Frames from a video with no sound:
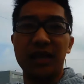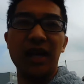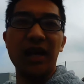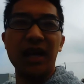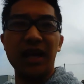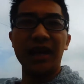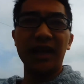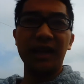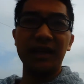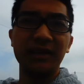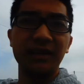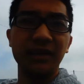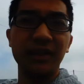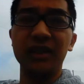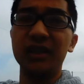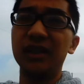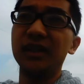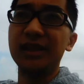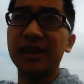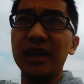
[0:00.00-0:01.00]
And
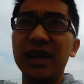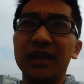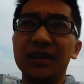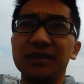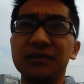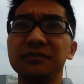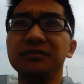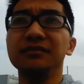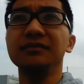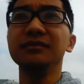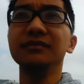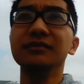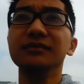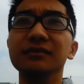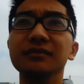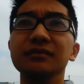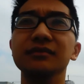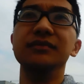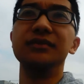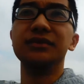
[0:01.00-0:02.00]
uh, yeah,
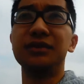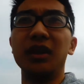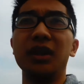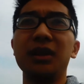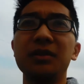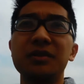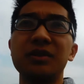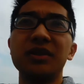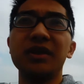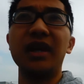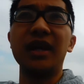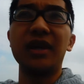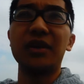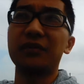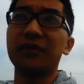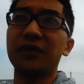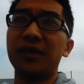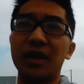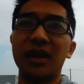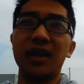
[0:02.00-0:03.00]
so I'm just gonna head
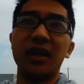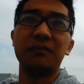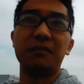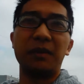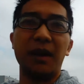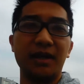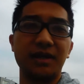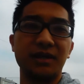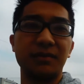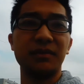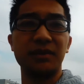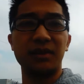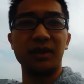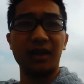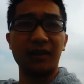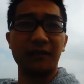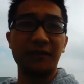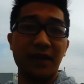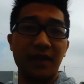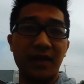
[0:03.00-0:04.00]
over there, buy some
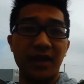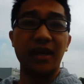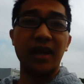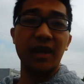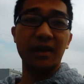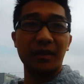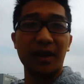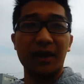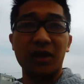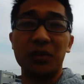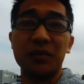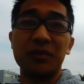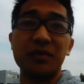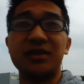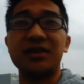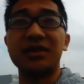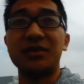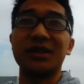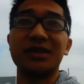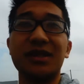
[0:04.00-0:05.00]
stuff, and then head back home,
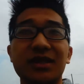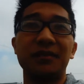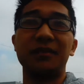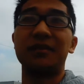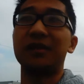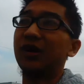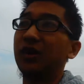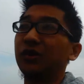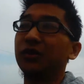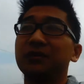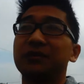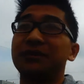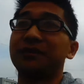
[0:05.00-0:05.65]
see what's up at home.